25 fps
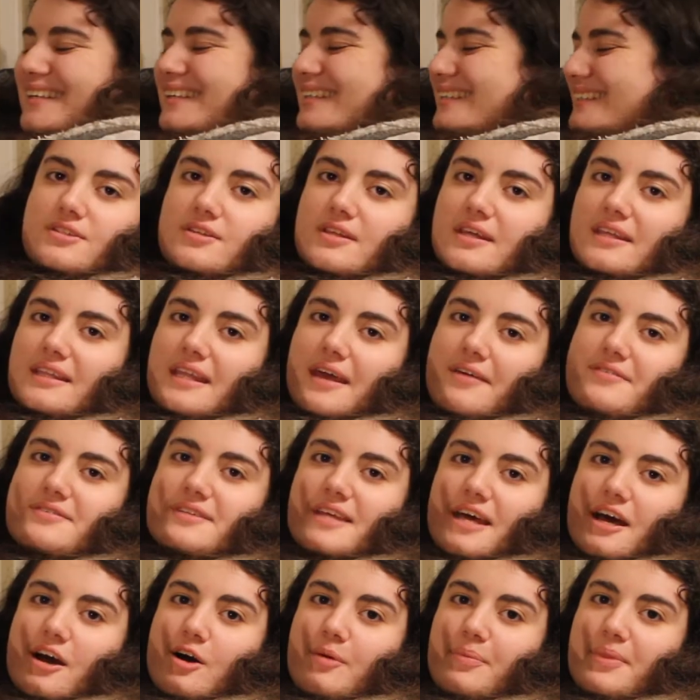So then they've
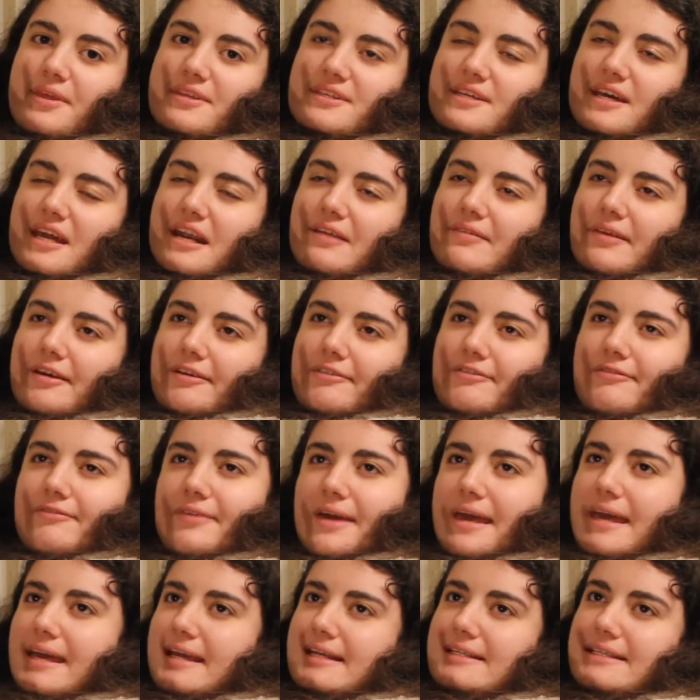set up this kind of, like,
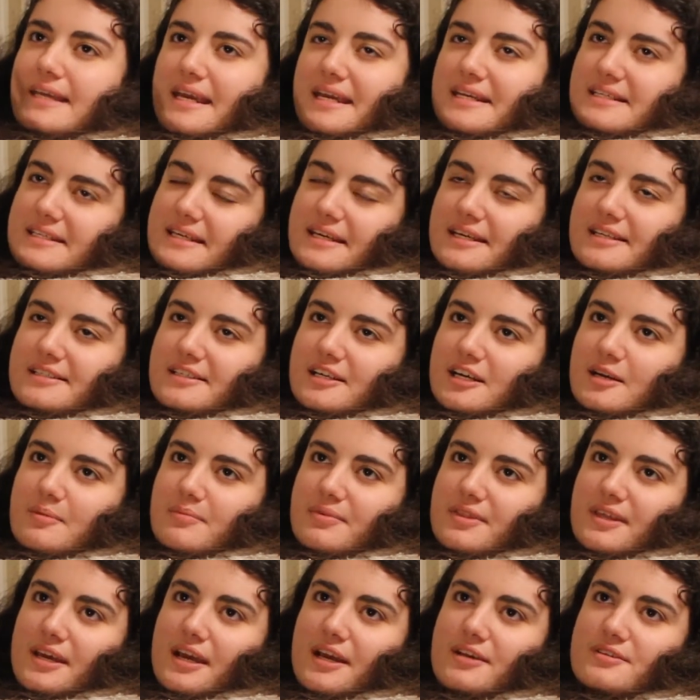fake dating type
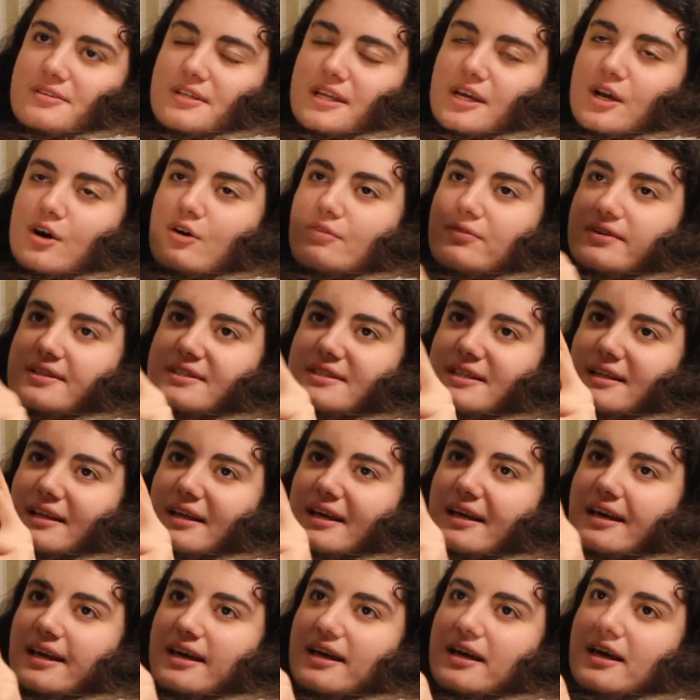thing. So, like, obviously,
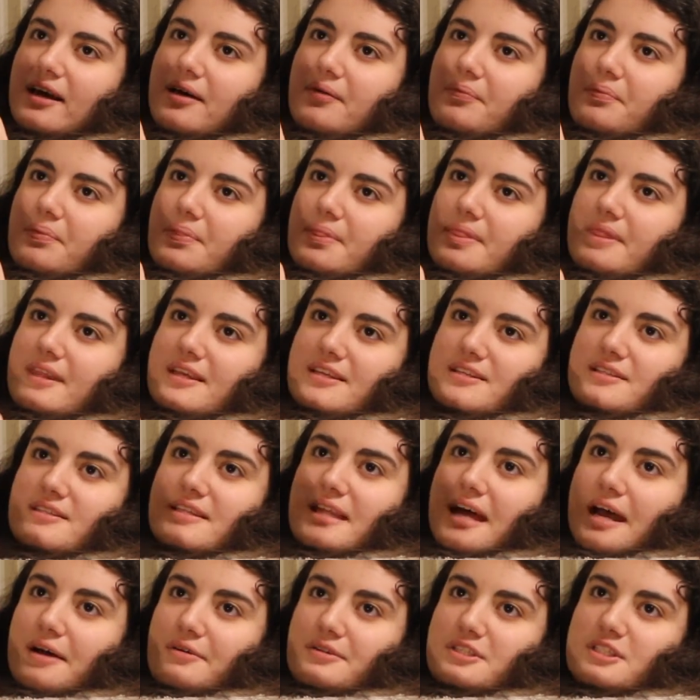like, this
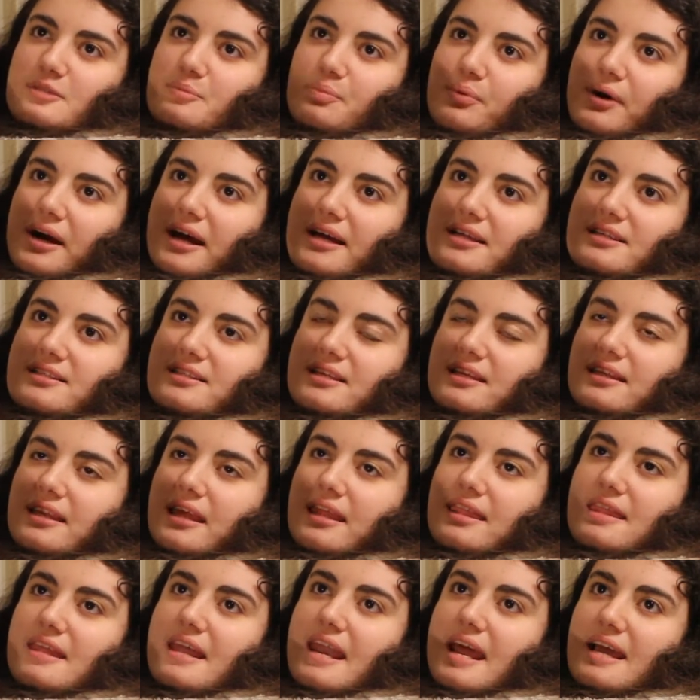now spreads, and
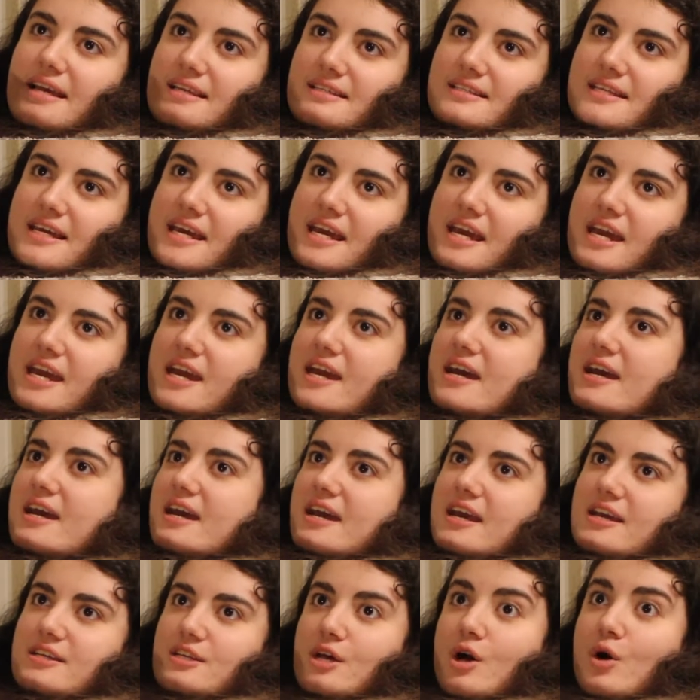then the next day
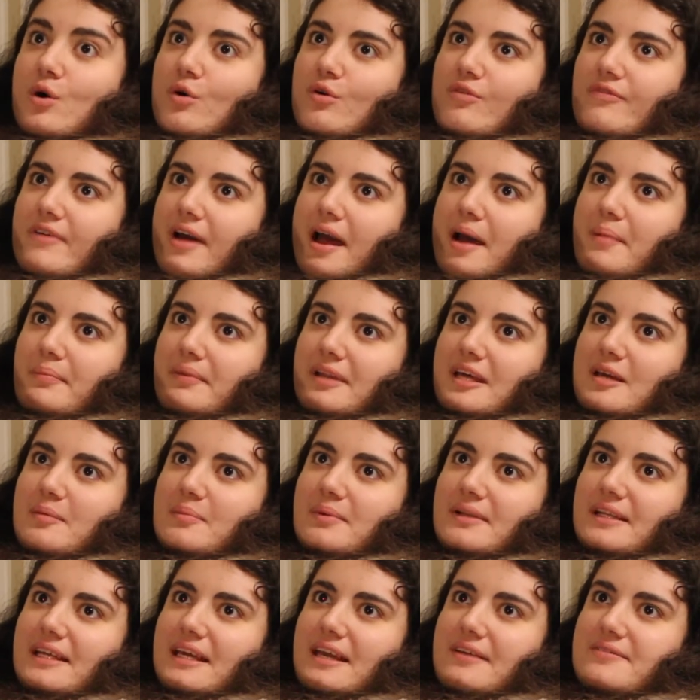his whole family
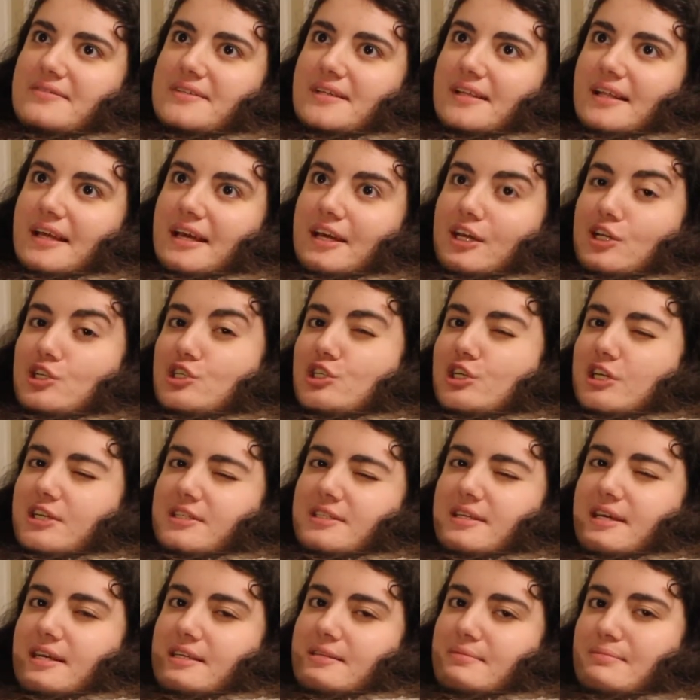believes that, like, she's
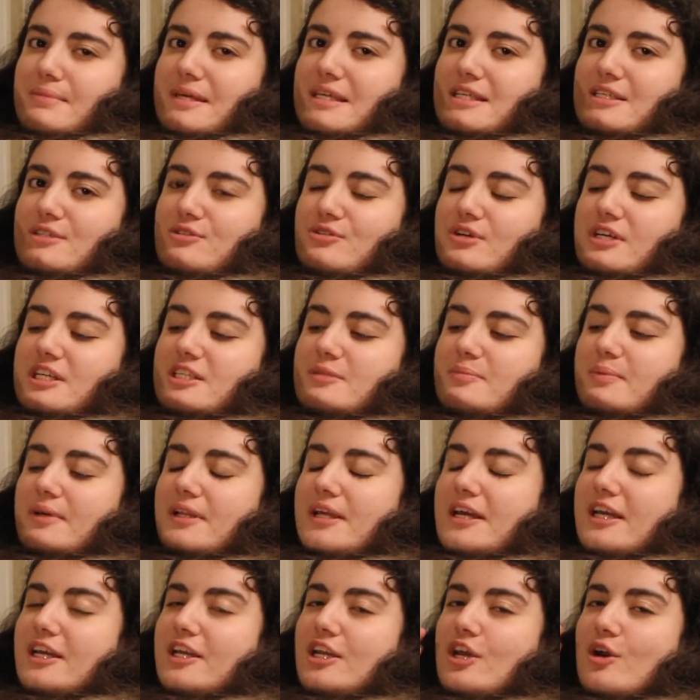his mistress, but,
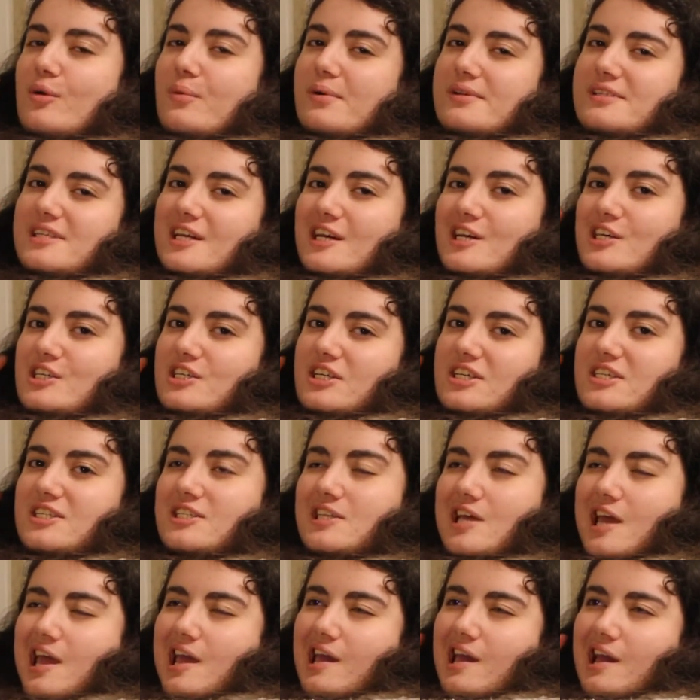like, no one's actually
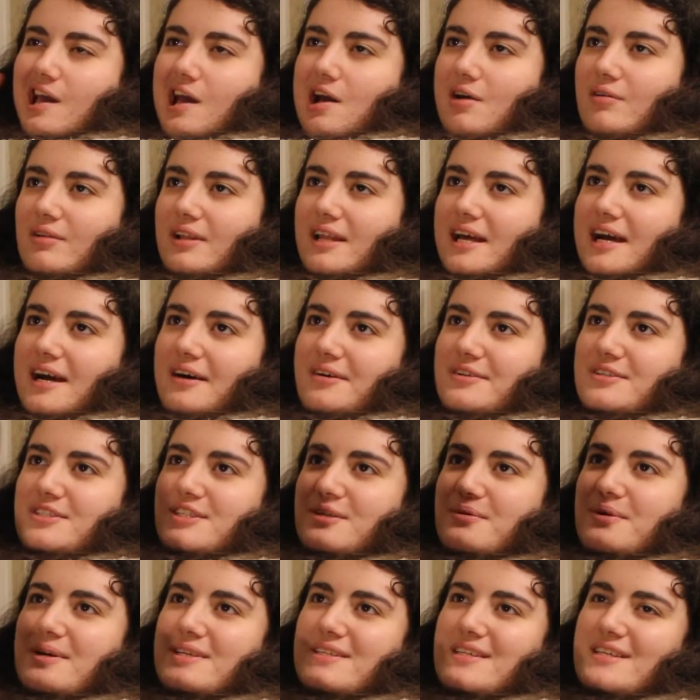saying it out loud.
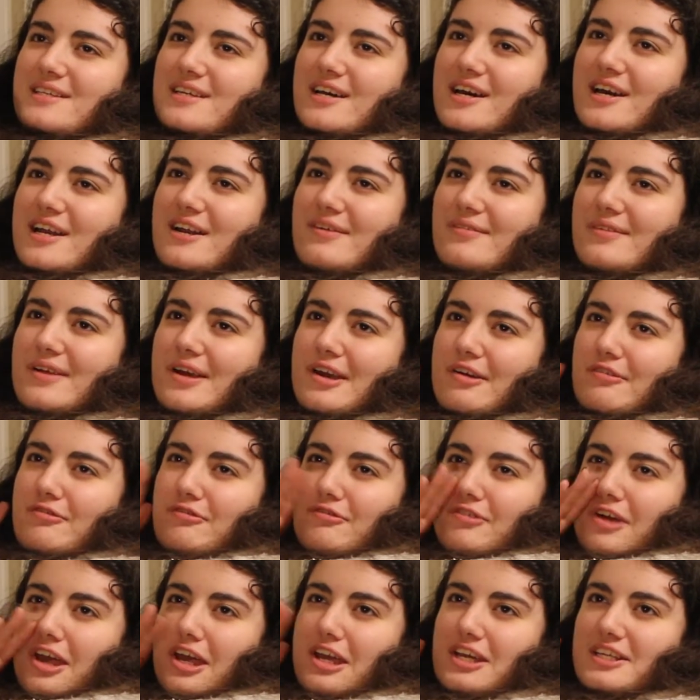So it's this kind of, like,
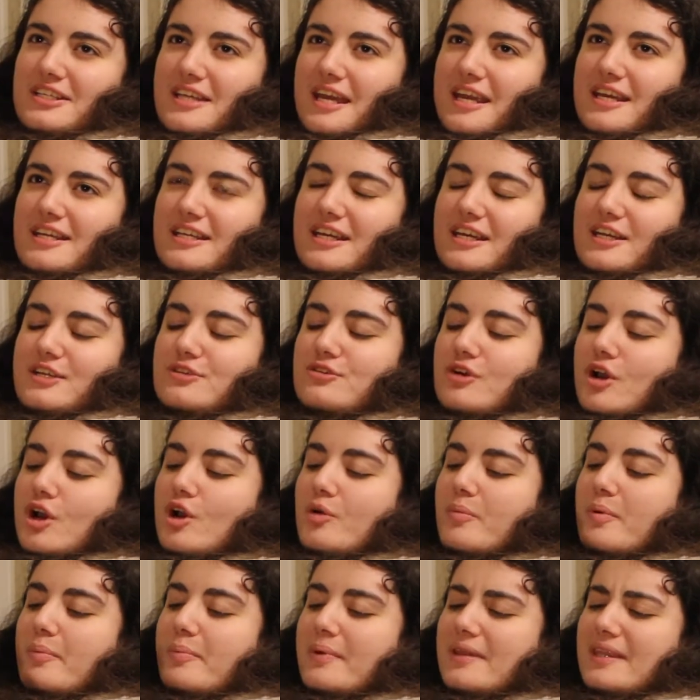fake dating
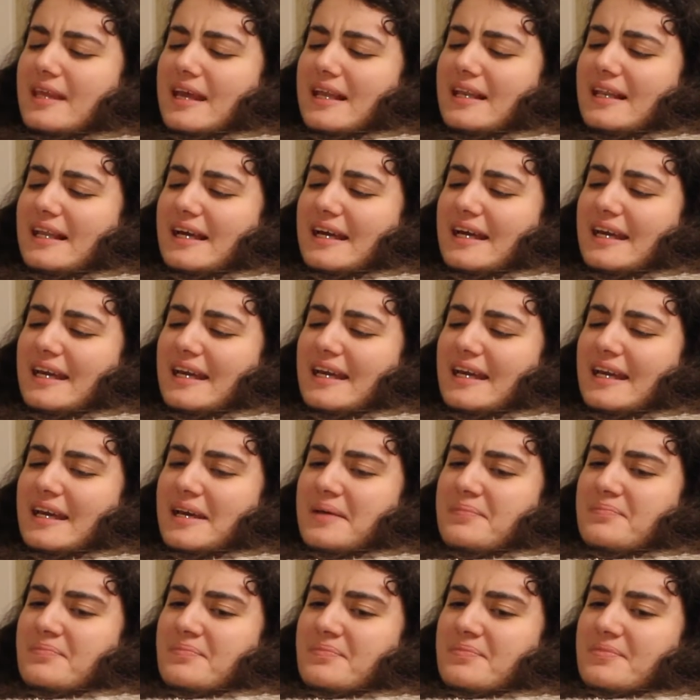trope. But then, like,
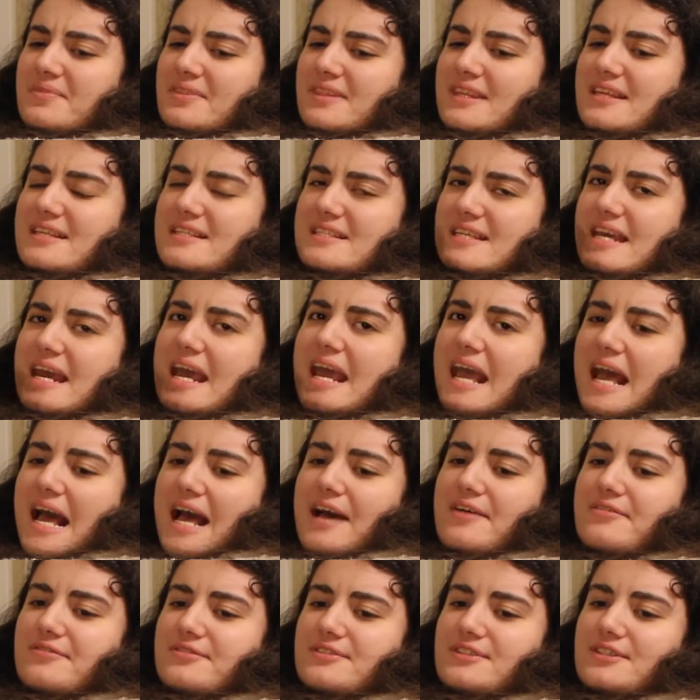the day
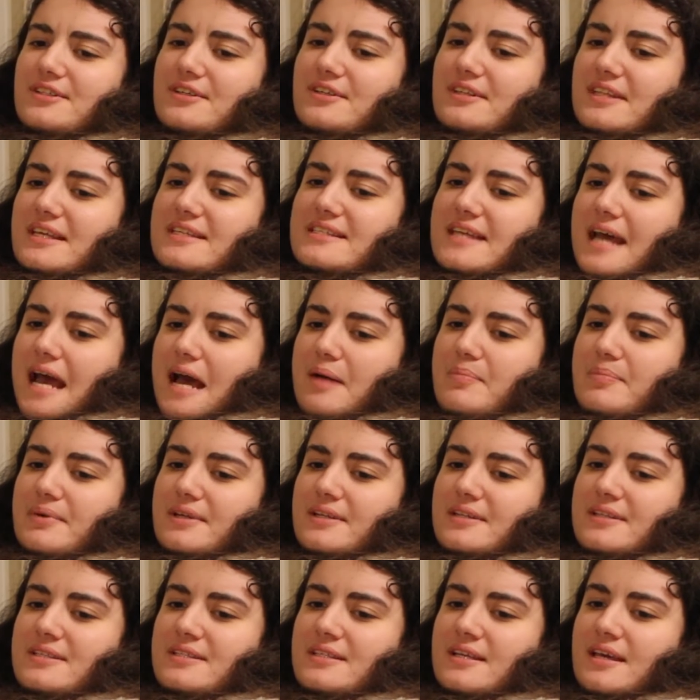after this
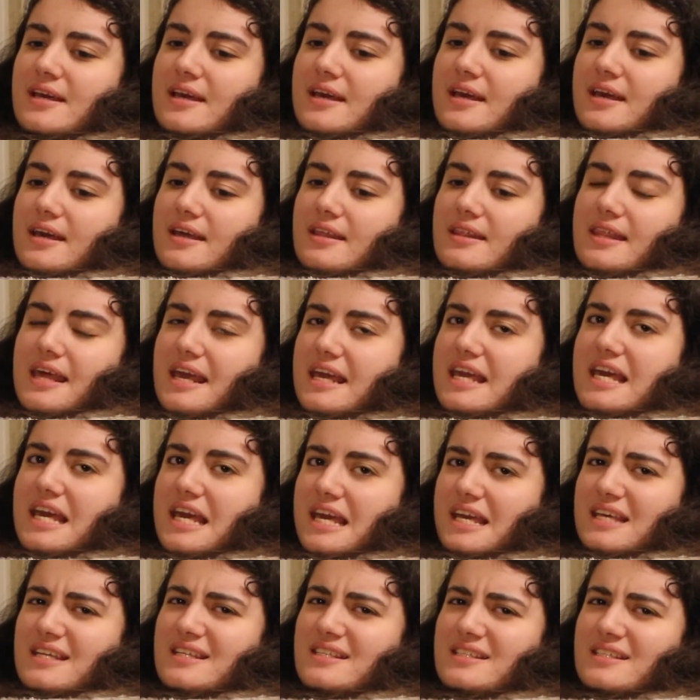happens, they
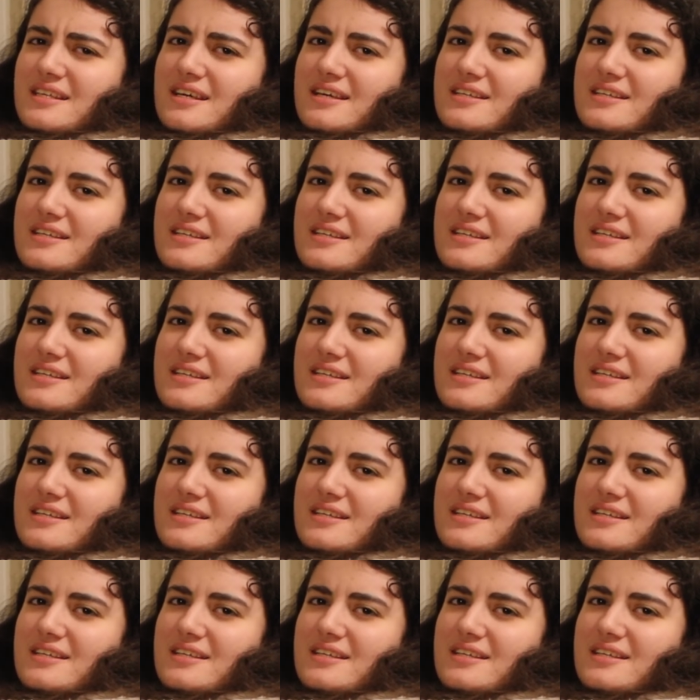kiss.